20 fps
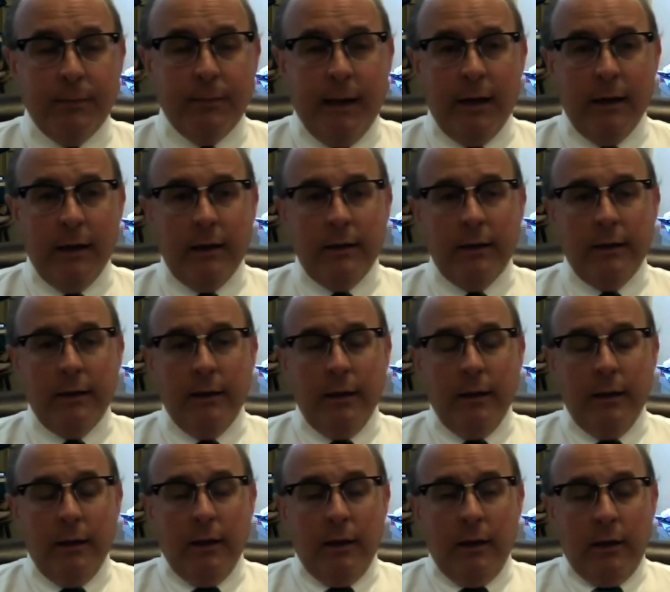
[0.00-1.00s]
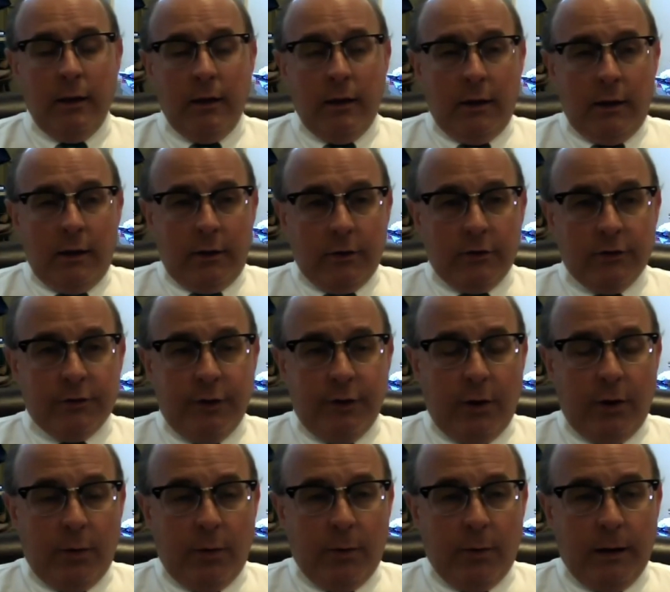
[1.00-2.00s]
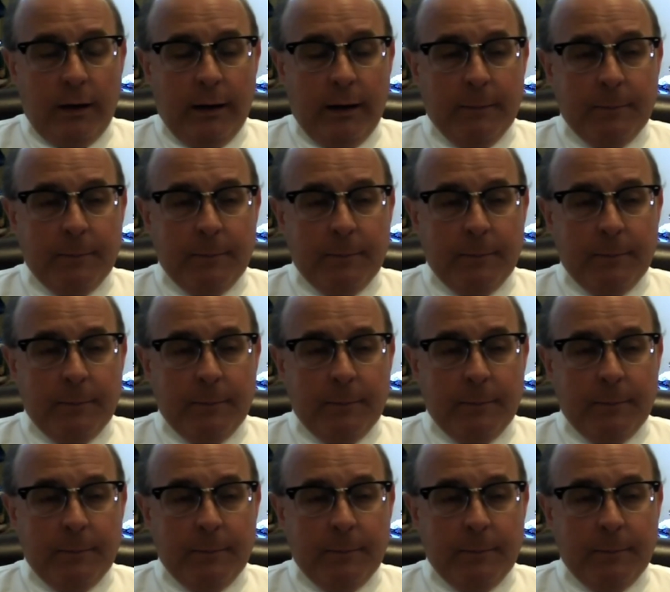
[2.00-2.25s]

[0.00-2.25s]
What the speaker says: ballot. So